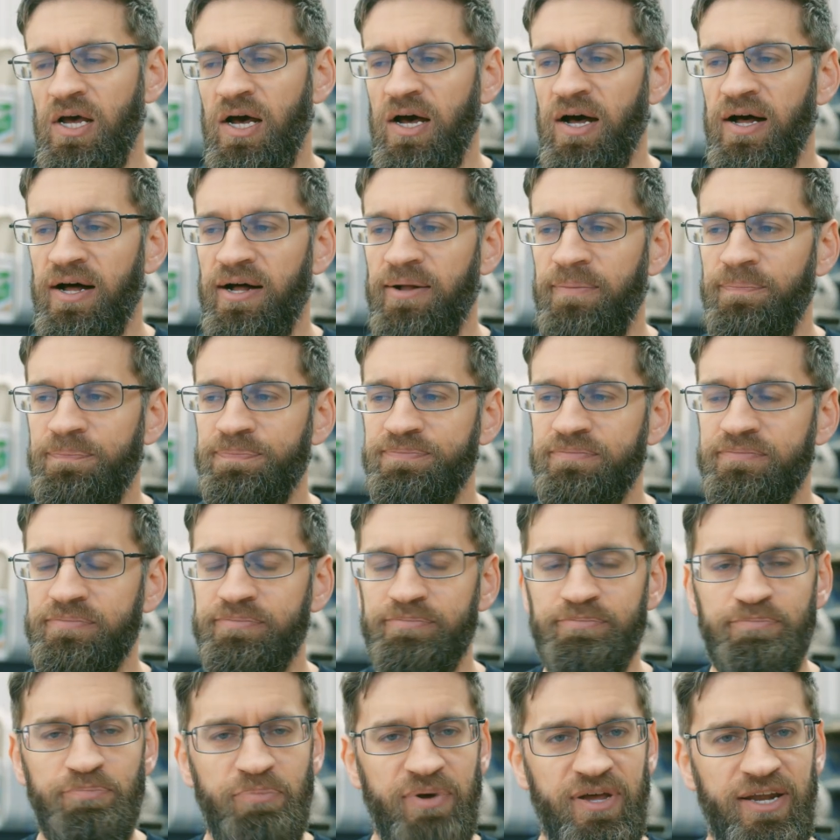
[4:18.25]

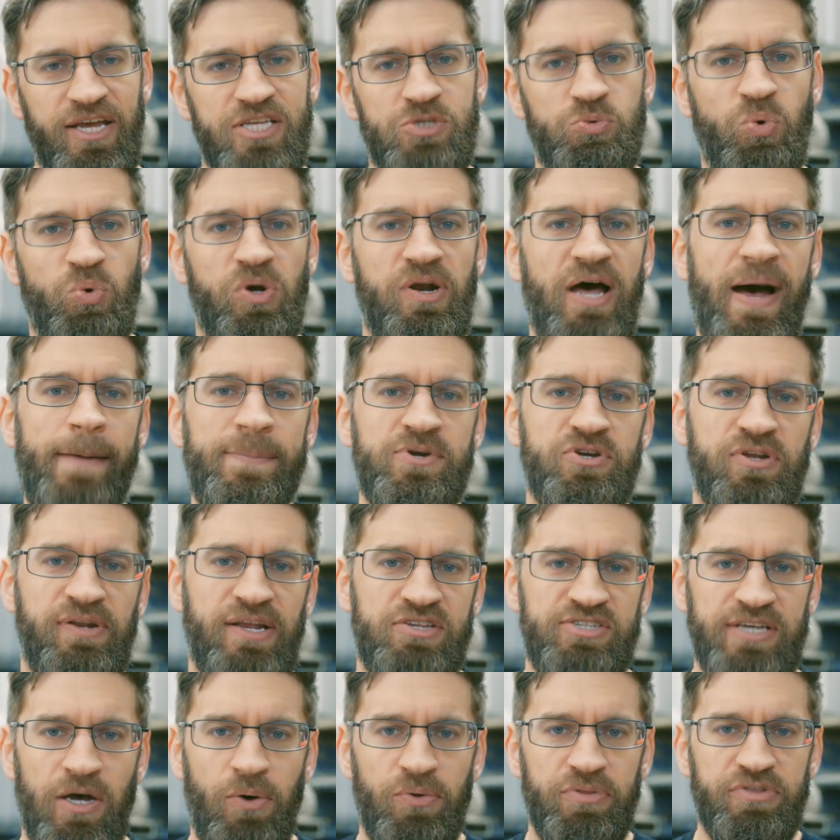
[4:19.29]
That is one option
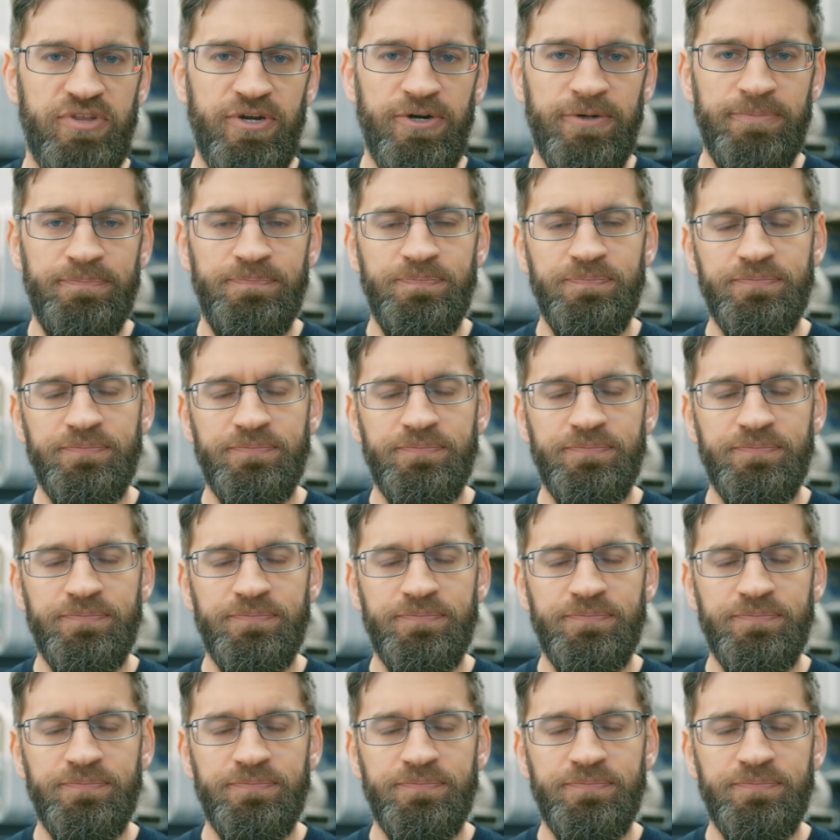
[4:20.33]
that's out there.